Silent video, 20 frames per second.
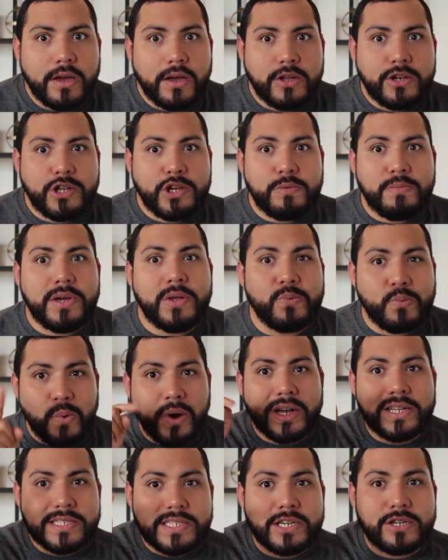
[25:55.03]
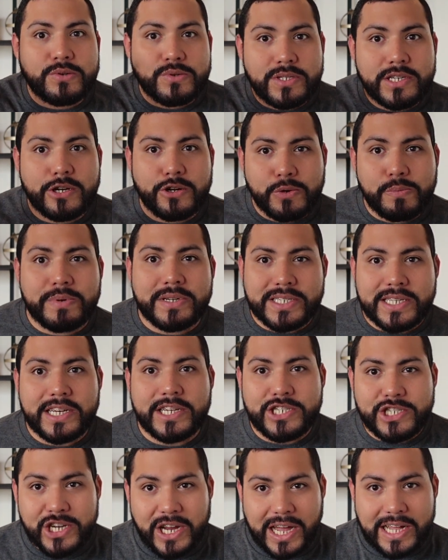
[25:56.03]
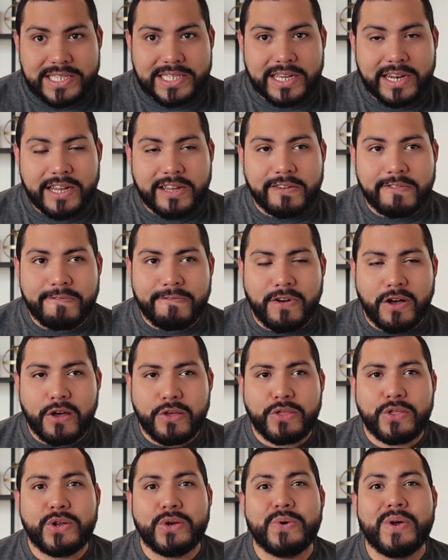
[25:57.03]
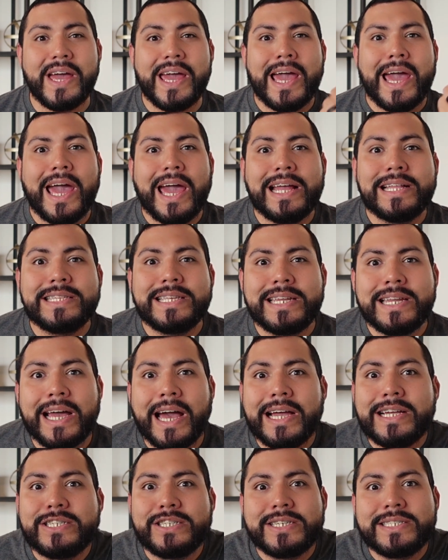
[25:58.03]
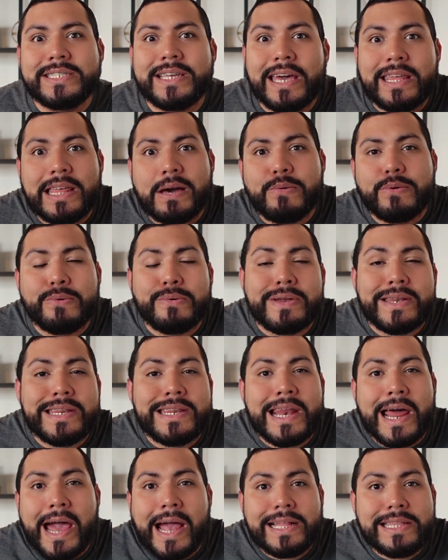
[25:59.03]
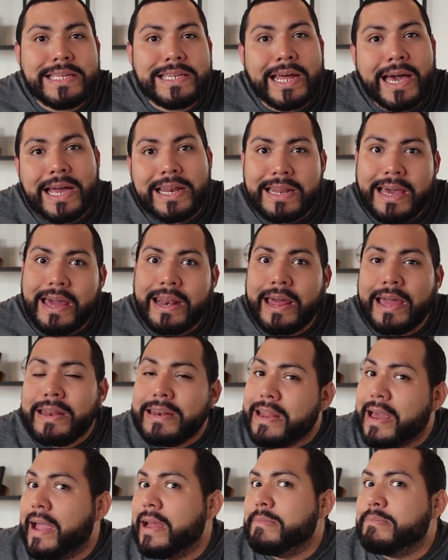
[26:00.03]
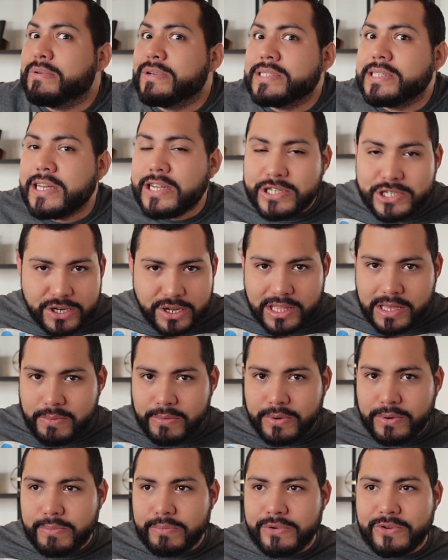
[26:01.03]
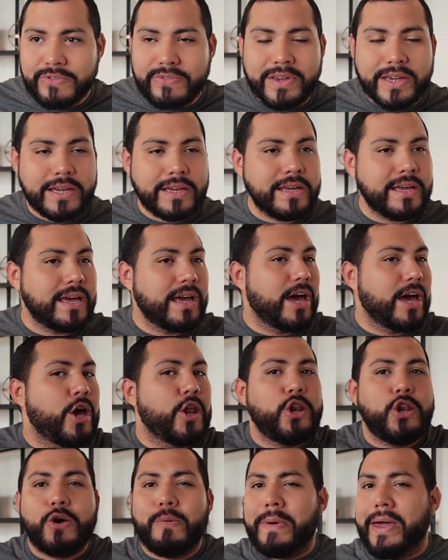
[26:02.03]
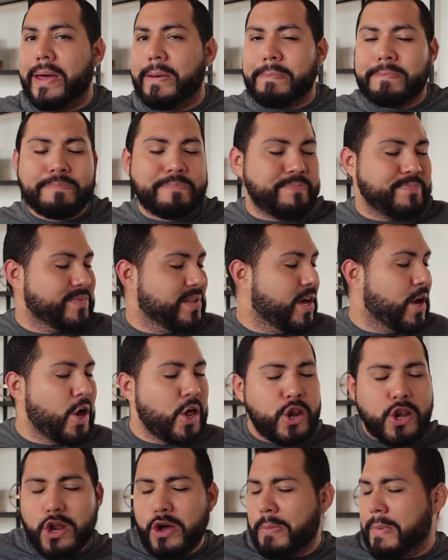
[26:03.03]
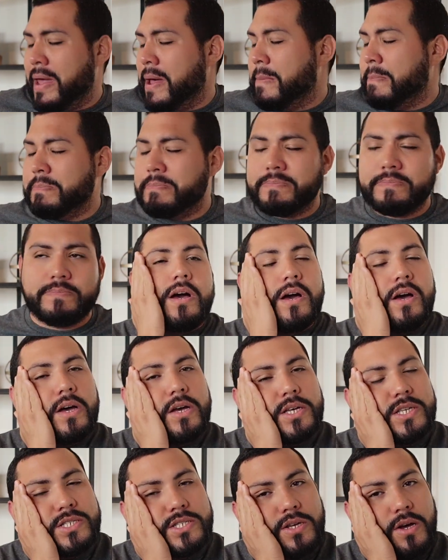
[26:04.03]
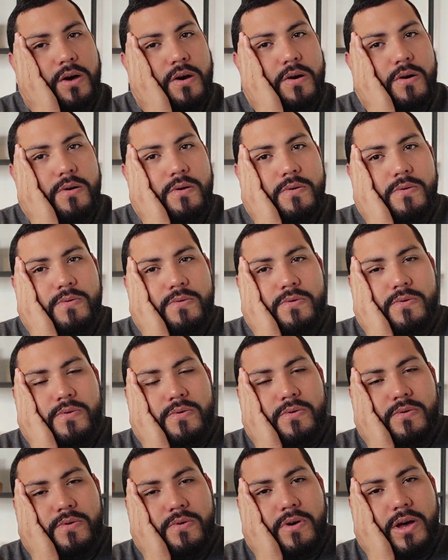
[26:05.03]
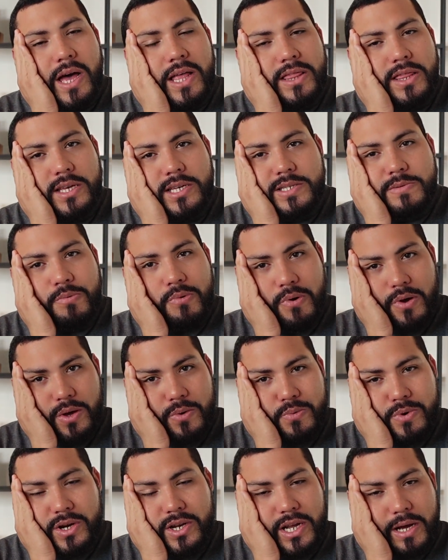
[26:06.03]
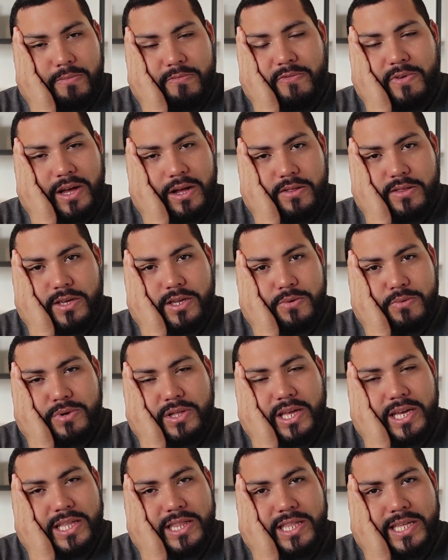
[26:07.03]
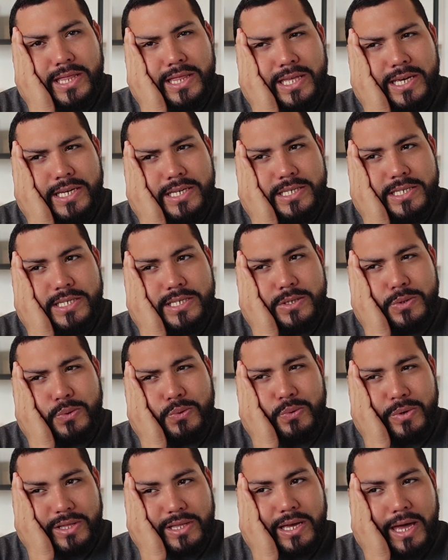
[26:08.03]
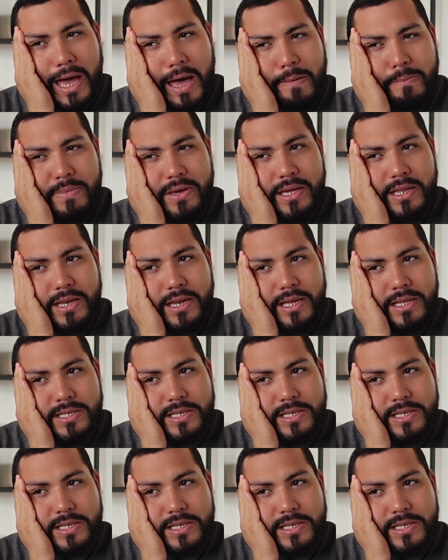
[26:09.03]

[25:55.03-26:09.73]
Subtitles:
Do you mean 100% chance that it can fall through? And didn't I just say that we were 99.999% sure that we were moving? No ma'am. No ma'am. So at this point we're dumbfounded. We're like, did this really happen?